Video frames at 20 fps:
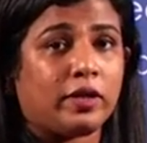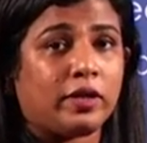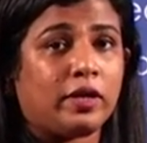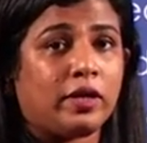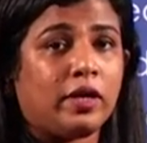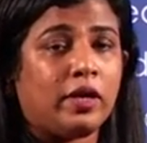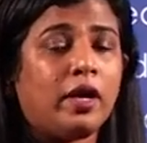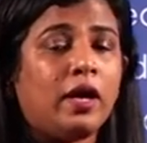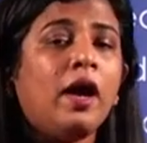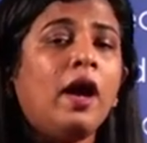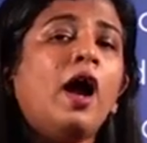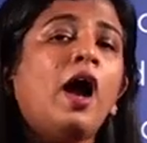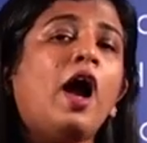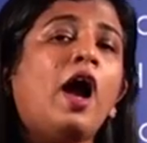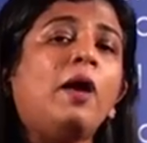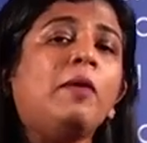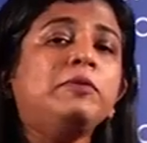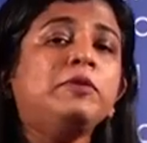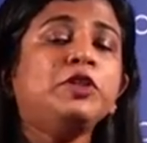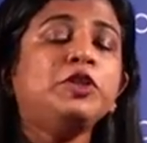
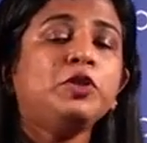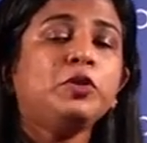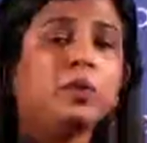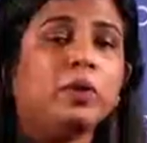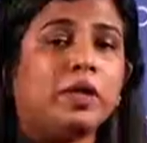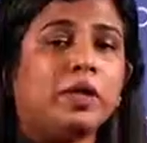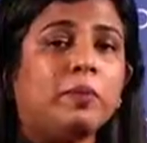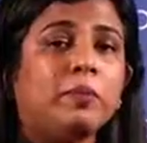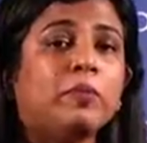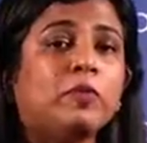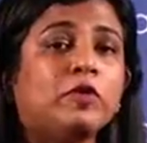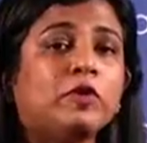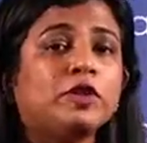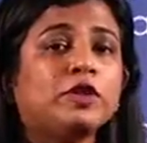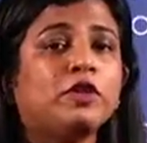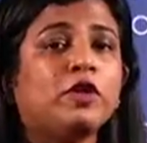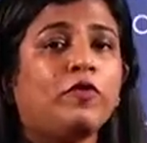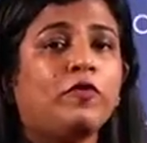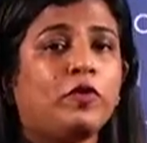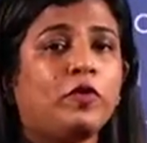I'm sure
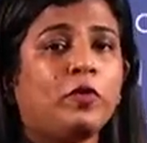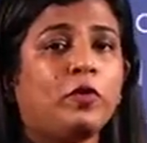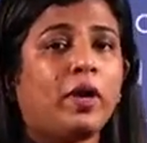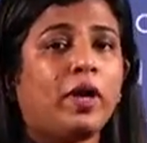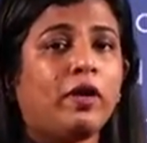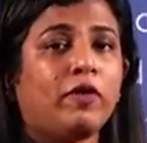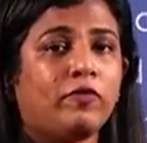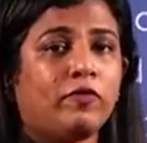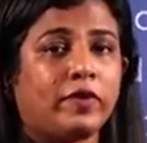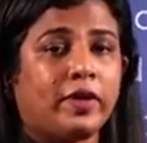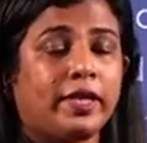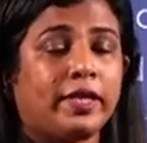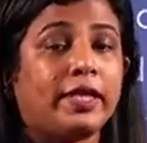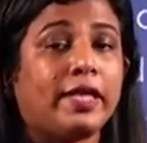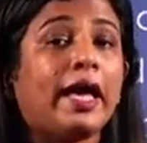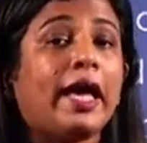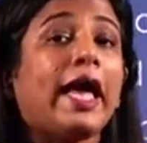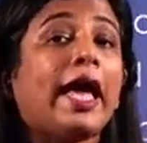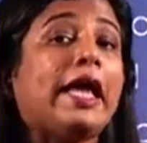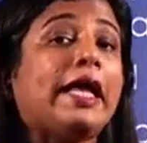most of you have read
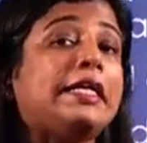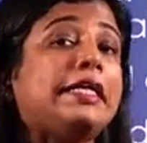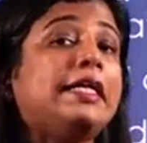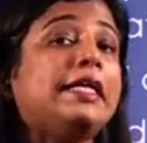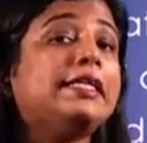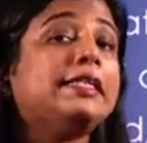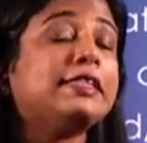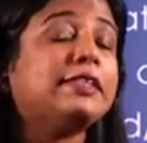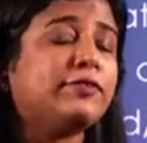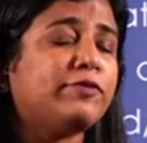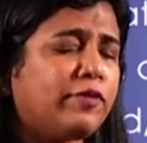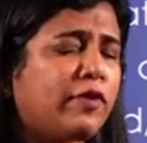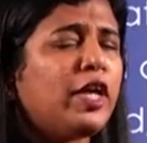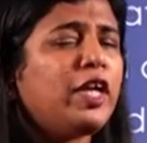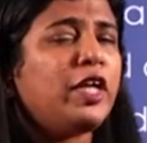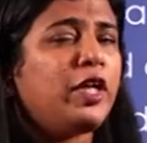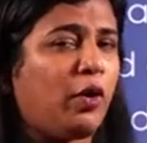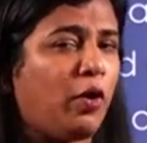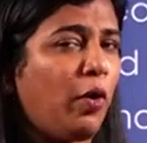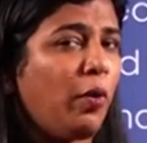at least
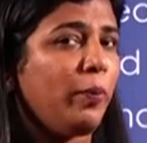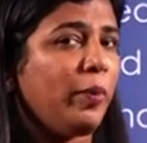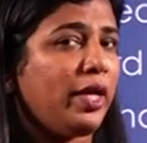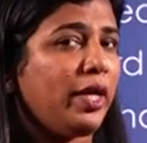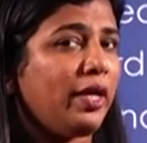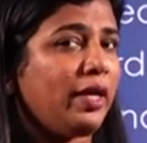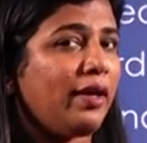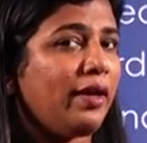one comic,